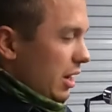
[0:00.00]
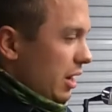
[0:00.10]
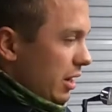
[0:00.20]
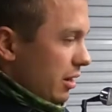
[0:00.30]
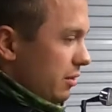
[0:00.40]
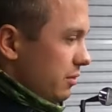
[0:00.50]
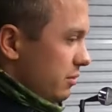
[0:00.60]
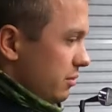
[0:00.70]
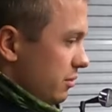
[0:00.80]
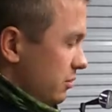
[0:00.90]
so
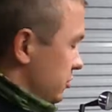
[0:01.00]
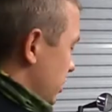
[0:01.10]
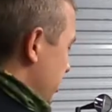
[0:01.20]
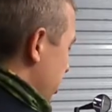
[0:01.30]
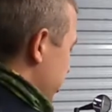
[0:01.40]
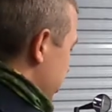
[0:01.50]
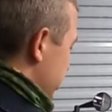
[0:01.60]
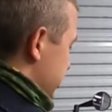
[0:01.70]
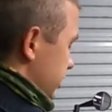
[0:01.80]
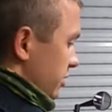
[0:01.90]
I bought
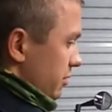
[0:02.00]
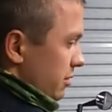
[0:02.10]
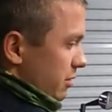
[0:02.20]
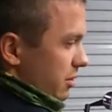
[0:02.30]
this and